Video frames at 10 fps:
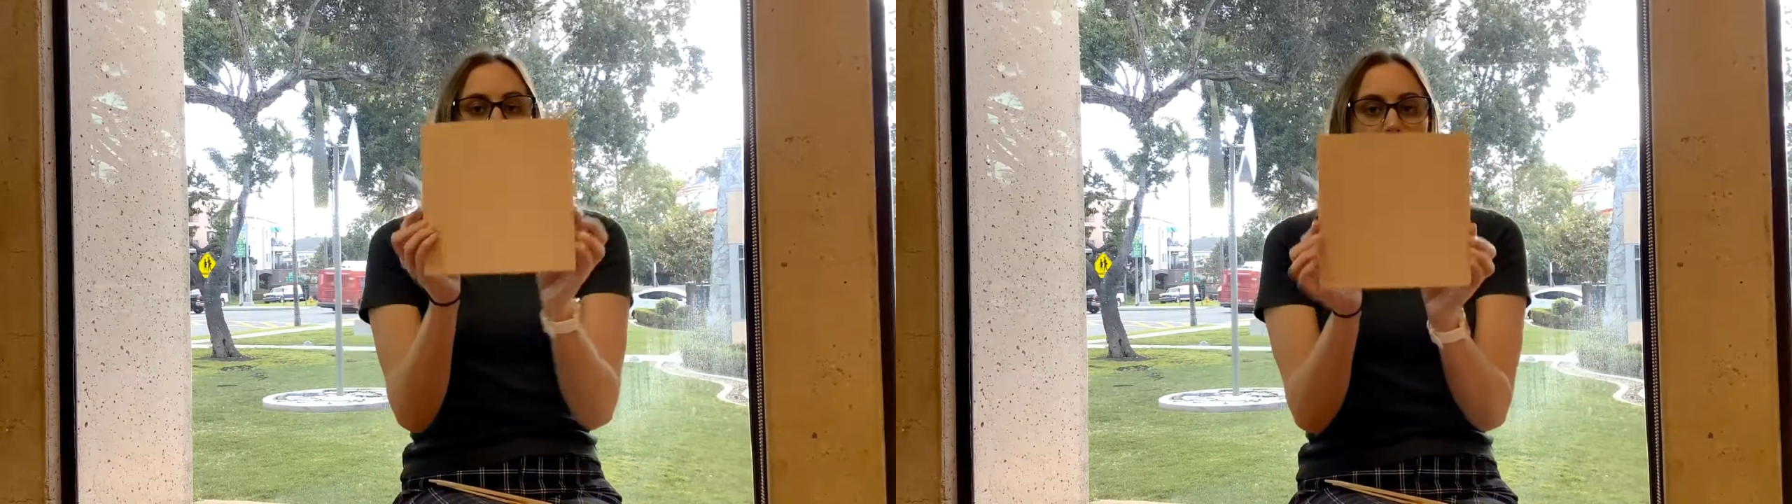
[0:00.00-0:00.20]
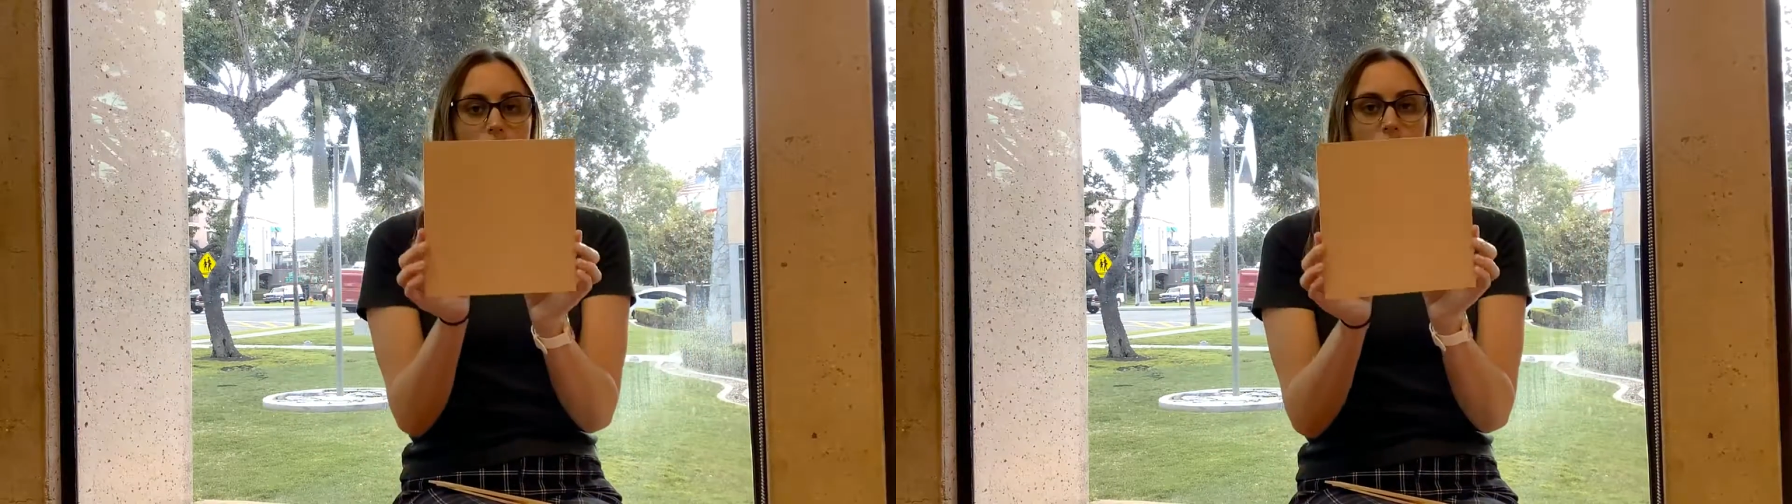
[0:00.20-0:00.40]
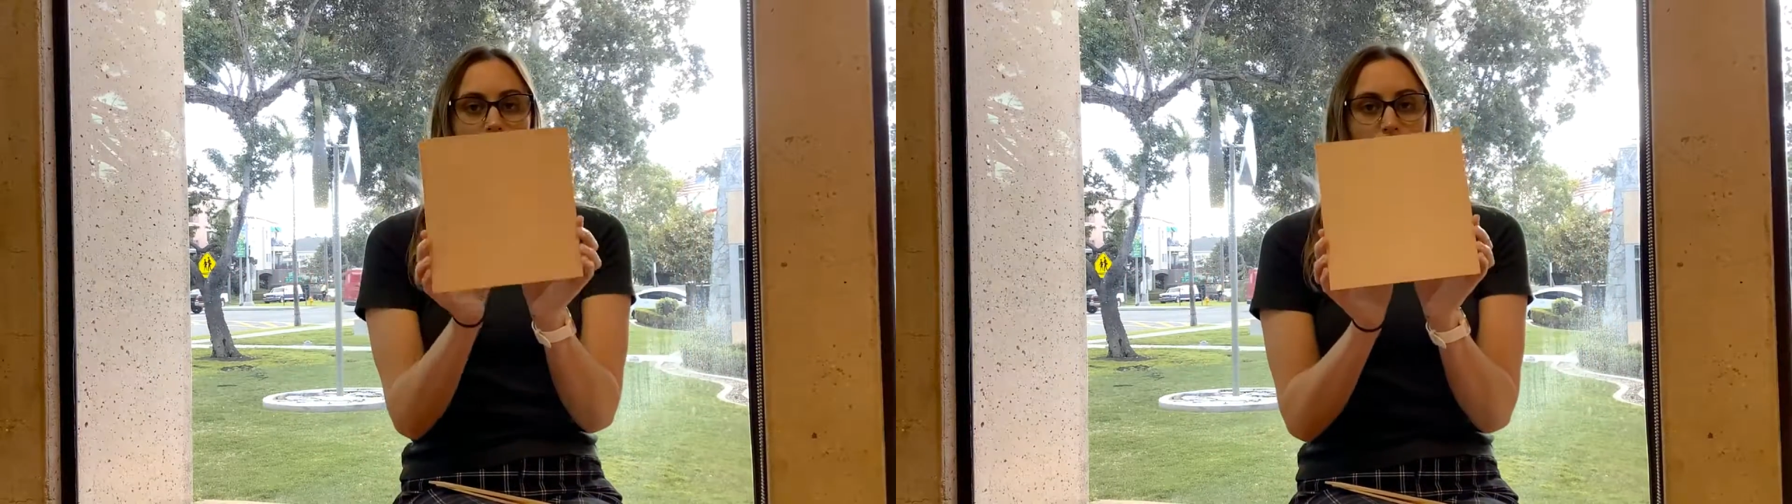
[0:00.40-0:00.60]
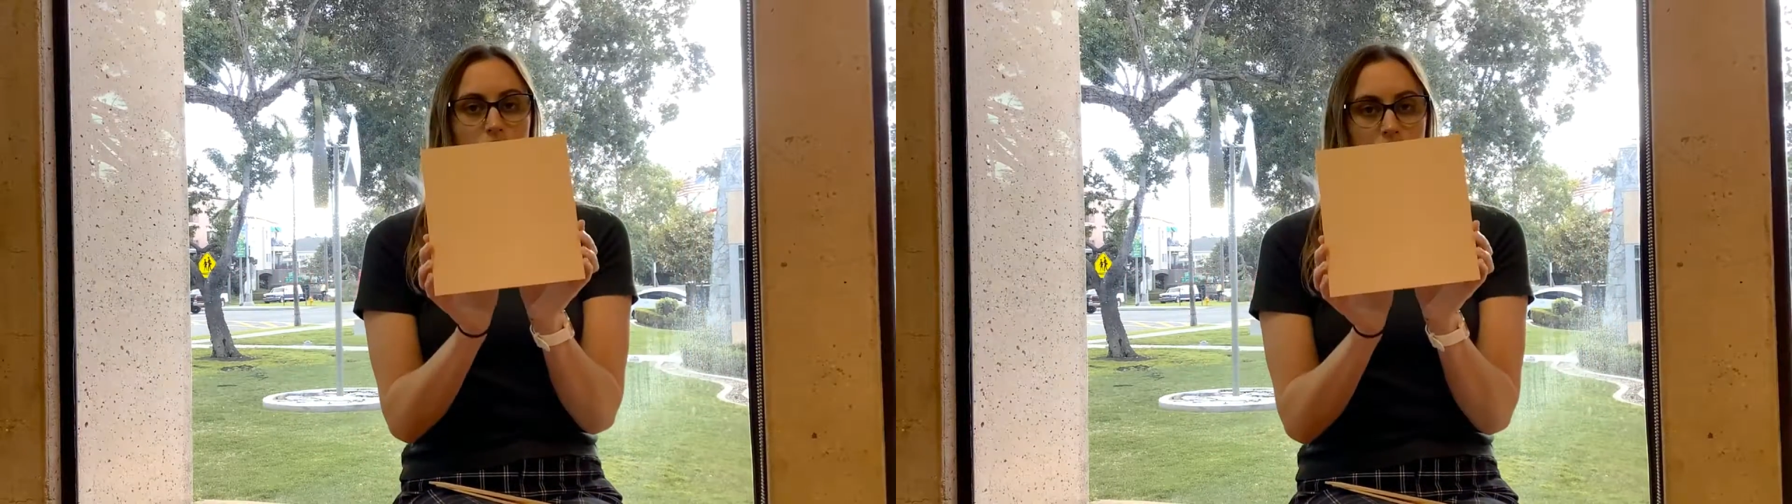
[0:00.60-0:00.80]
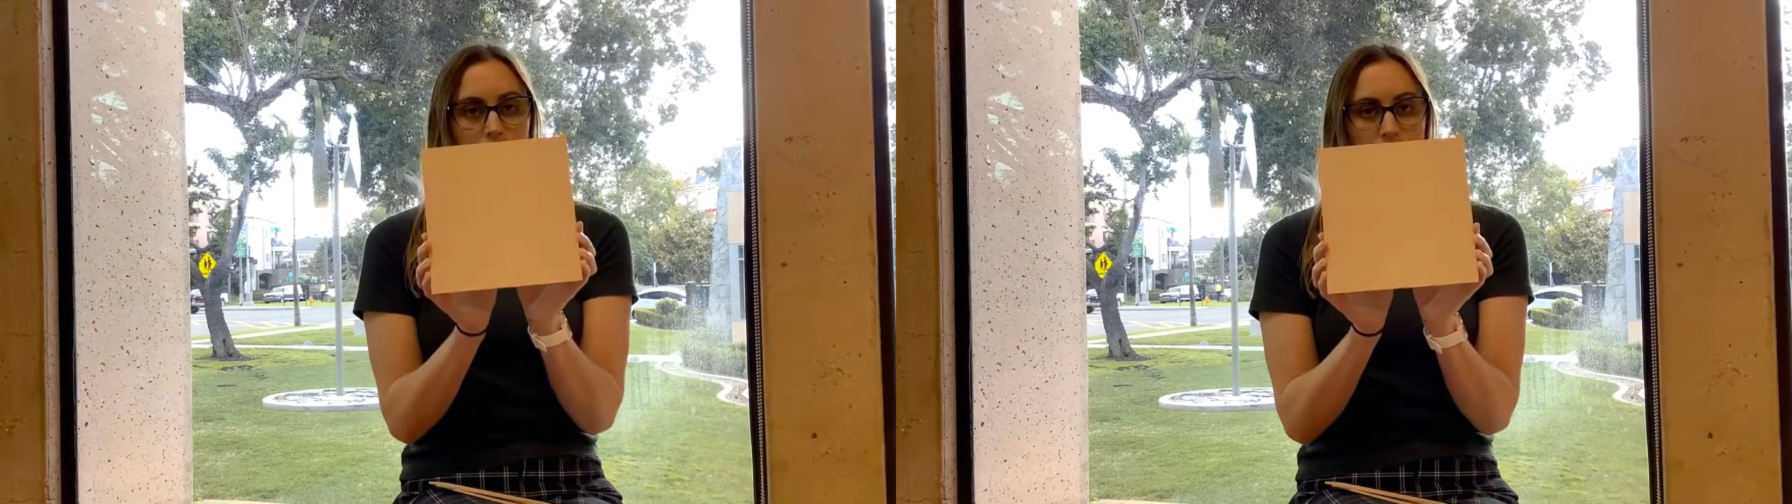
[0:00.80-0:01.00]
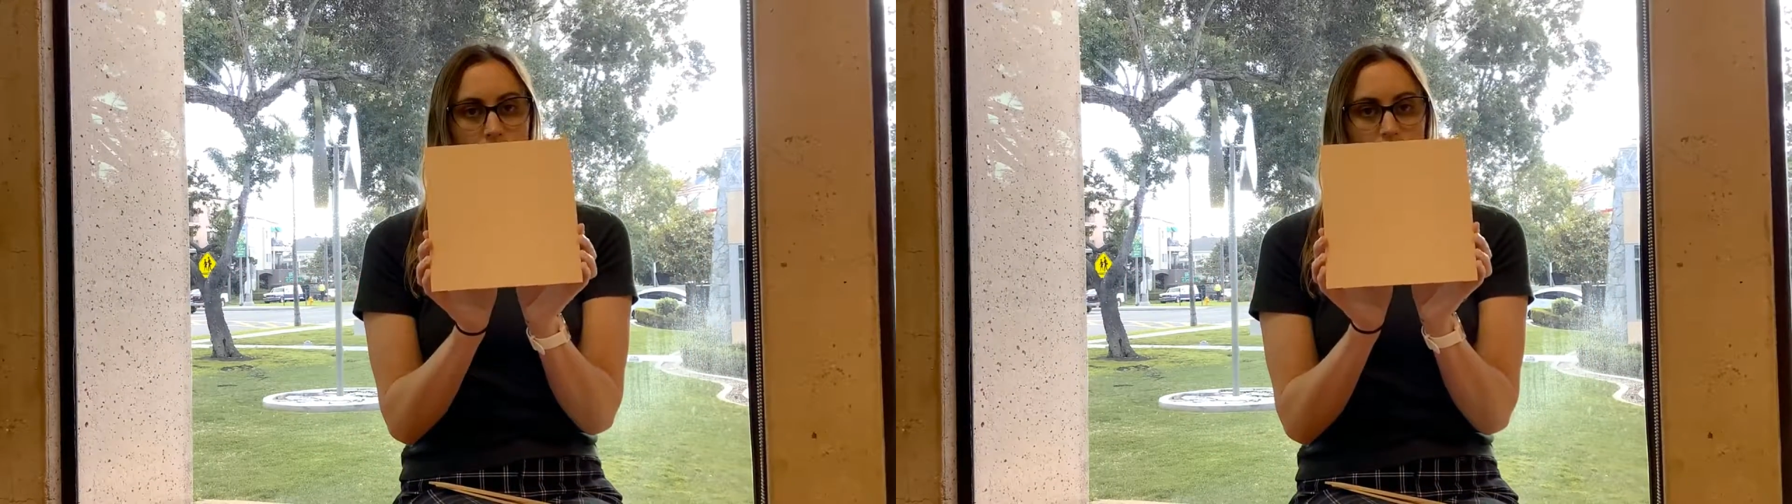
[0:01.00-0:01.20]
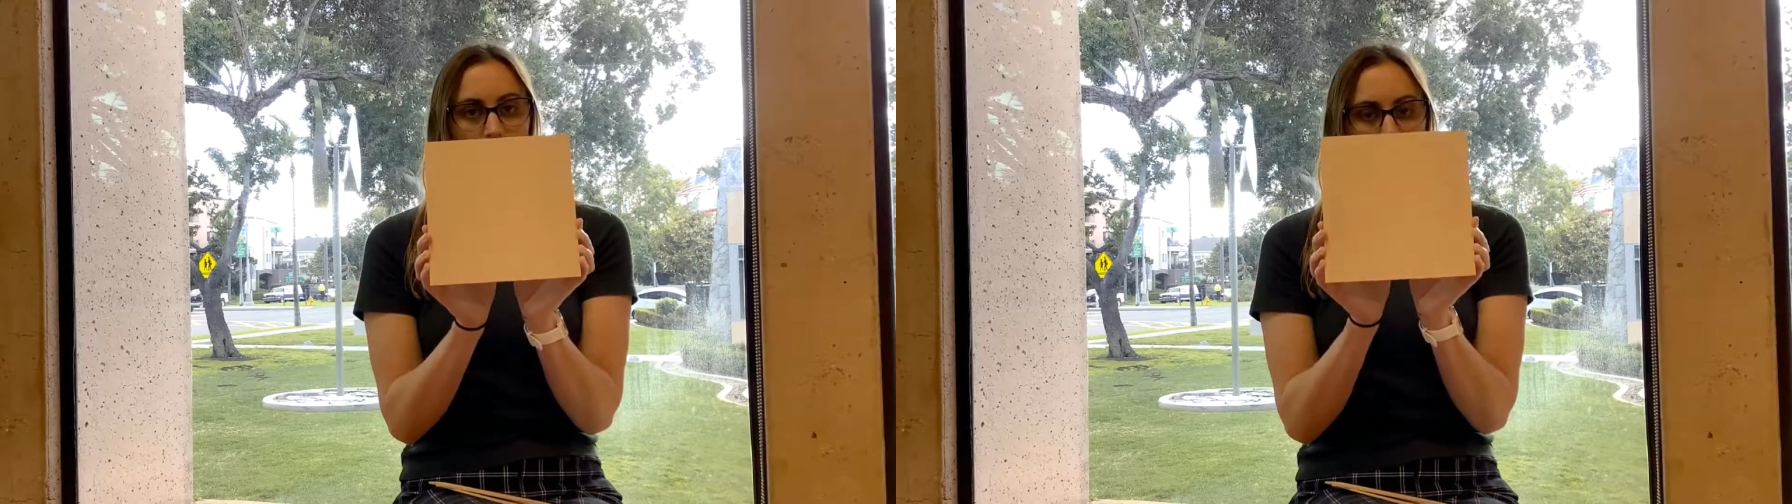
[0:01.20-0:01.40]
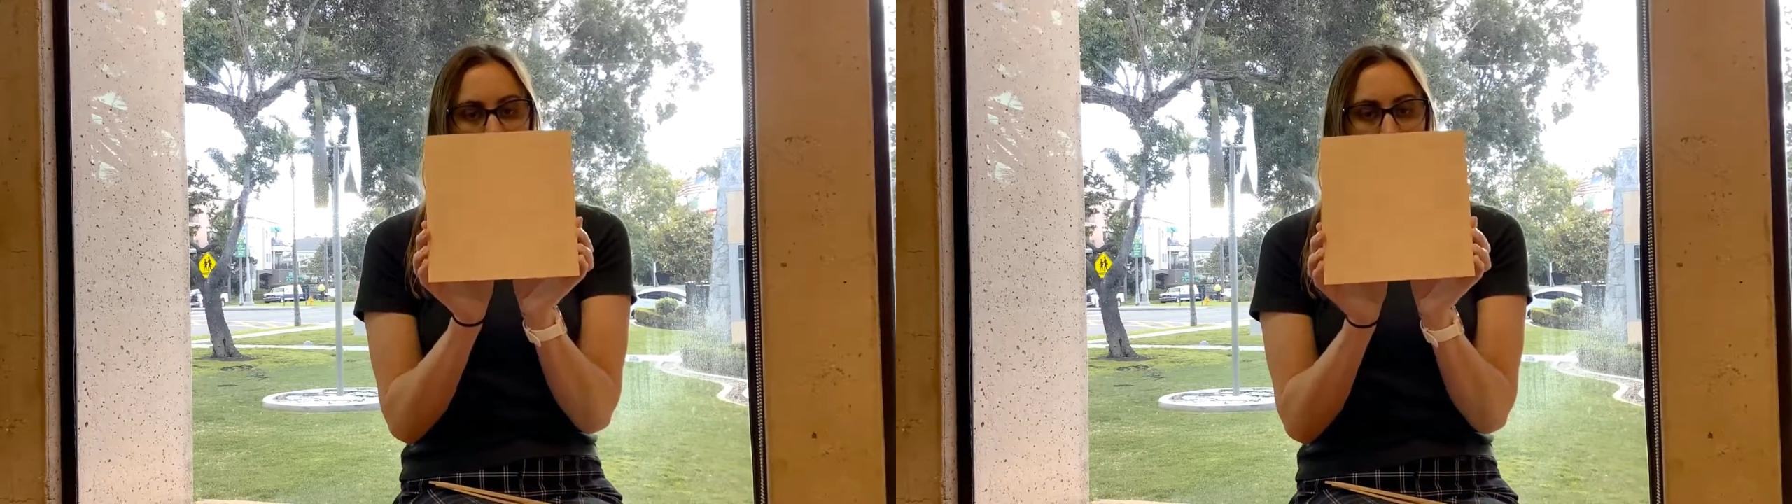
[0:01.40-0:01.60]
that everything is glued
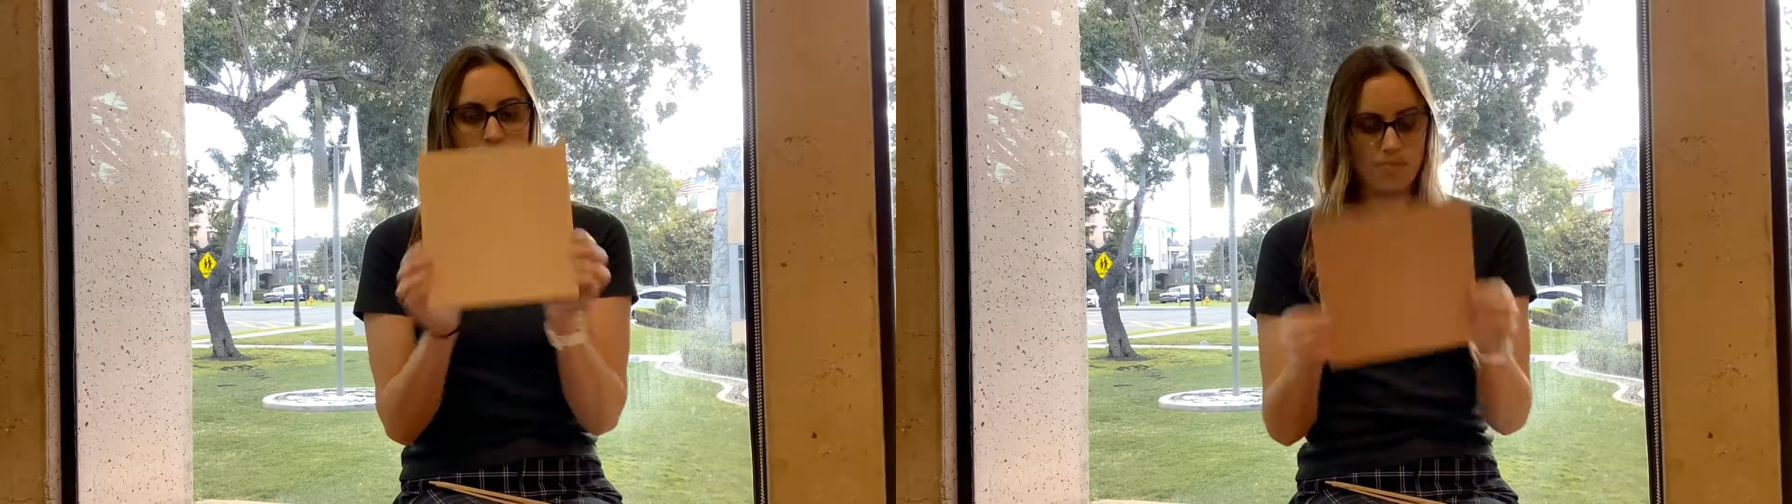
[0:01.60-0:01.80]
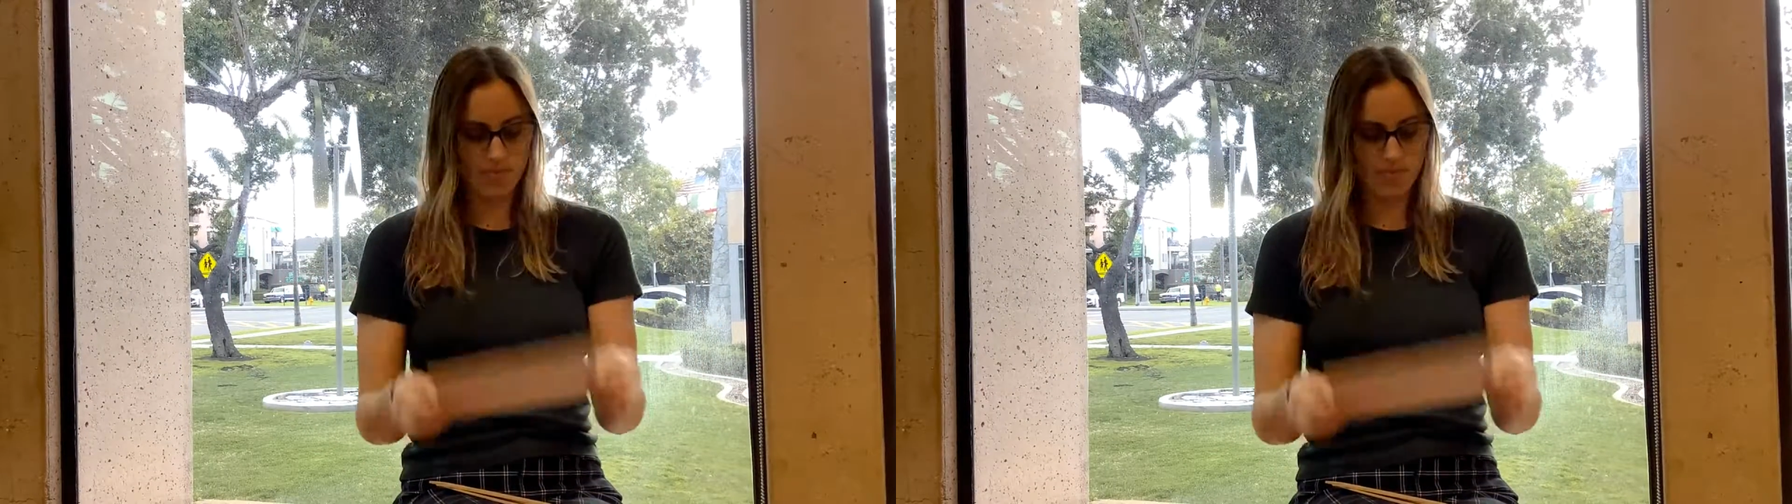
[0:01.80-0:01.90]
onto,